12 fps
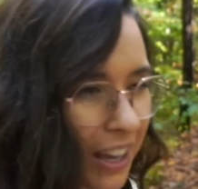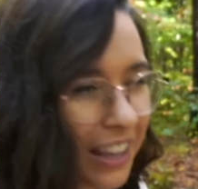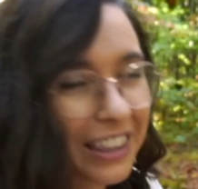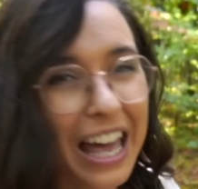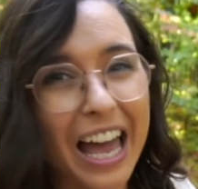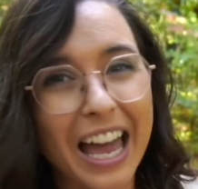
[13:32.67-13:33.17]

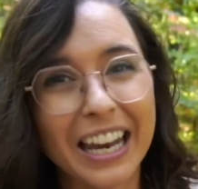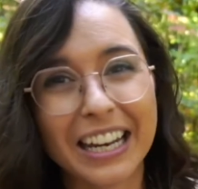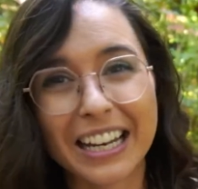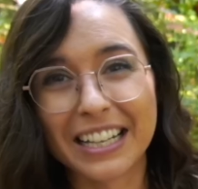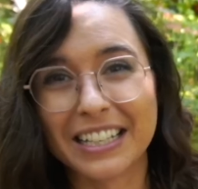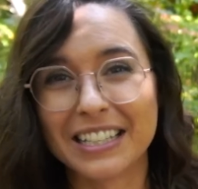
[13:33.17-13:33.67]
that
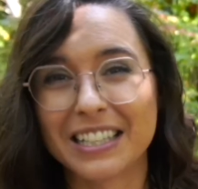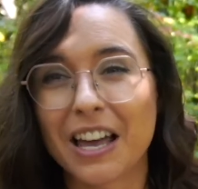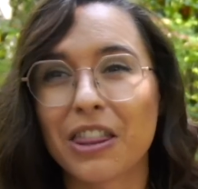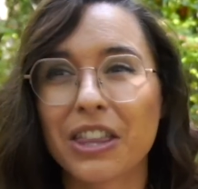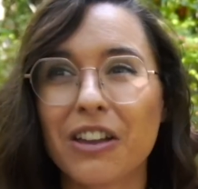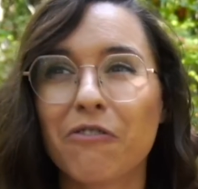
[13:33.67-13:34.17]
is a
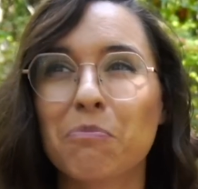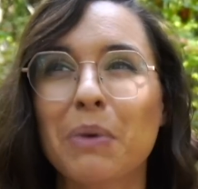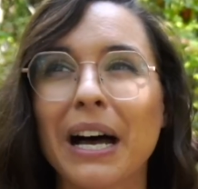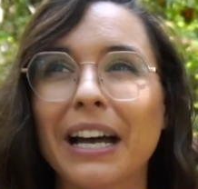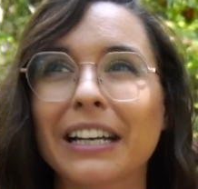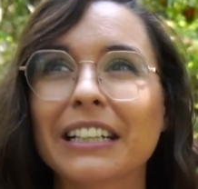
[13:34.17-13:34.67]
thief
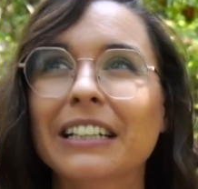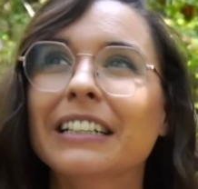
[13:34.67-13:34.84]
by